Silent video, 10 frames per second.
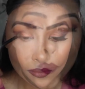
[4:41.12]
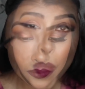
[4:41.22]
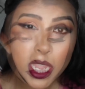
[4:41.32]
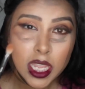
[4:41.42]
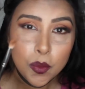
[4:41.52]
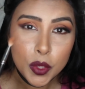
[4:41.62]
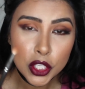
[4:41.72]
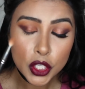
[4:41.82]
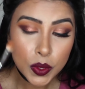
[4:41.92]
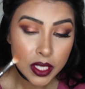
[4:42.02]
Back in with
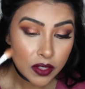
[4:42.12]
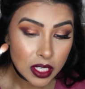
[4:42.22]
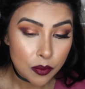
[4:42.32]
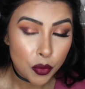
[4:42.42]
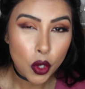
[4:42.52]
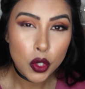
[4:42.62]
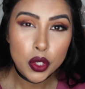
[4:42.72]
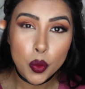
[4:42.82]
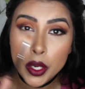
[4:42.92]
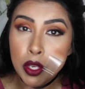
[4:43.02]
the 217
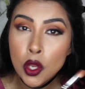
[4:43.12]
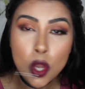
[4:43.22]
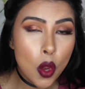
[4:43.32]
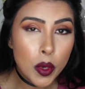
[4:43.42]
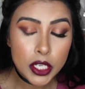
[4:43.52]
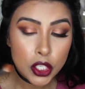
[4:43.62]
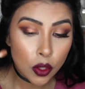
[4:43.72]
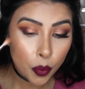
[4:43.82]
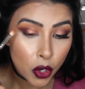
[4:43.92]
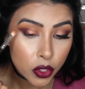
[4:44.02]
brush with no
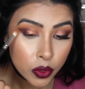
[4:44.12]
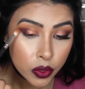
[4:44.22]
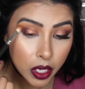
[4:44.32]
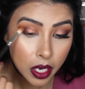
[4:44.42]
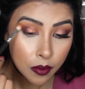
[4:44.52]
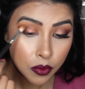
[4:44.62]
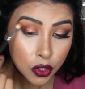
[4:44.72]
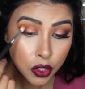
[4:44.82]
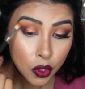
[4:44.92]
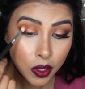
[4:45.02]
additional product, and I'm
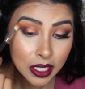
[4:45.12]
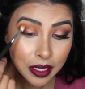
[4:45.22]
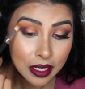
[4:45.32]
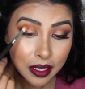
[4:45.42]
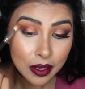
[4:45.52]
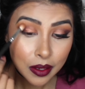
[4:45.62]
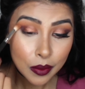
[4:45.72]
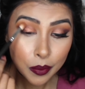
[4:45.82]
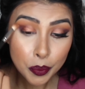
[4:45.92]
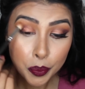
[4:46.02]
just going to
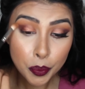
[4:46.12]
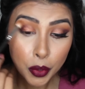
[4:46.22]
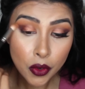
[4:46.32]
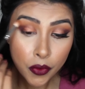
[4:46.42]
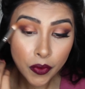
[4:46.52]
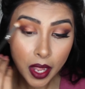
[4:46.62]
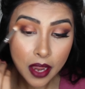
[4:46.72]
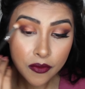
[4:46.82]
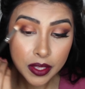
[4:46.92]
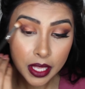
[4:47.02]
buff
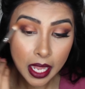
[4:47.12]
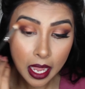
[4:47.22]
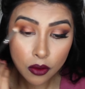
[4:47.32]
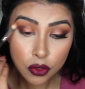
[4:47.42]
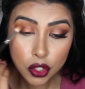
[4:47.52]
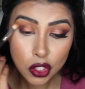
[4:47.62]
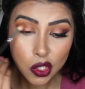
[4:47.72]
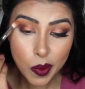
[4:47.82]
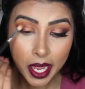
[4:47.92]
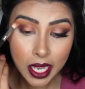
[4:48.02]
everything out just
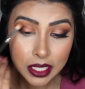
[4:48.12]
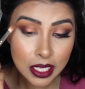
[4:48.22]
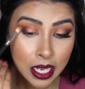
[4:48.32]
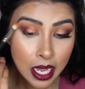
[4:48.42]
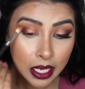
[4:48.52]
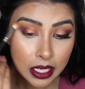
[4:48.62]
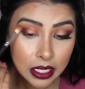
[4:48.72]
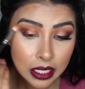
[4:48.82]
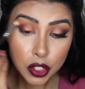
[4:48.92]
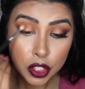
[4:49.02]
so it has a
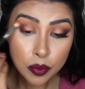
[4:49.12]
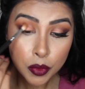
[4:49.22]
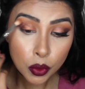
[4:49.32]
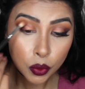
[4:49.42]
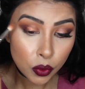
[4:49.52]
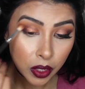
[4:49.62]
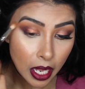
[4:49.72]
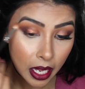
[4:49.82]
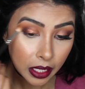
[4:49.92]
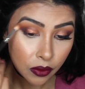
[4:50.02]
nice smooth
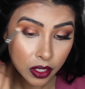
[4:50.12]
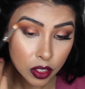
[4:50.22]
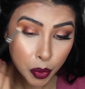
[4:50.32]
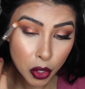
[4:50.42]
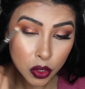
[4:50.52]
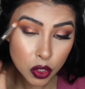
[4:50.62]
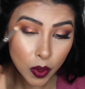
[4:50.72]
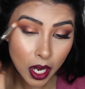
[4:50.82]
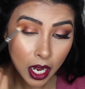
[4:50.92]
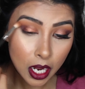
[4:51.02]
line as opposed to
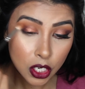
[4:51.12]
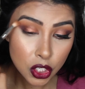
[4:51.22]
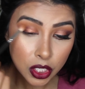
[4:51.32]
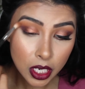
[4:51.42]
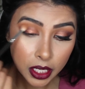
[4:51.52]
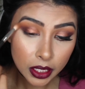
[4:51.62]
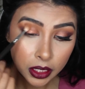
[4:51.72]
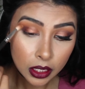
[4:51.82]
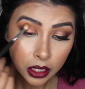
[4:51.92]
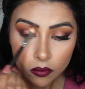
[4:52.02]
a harsh line.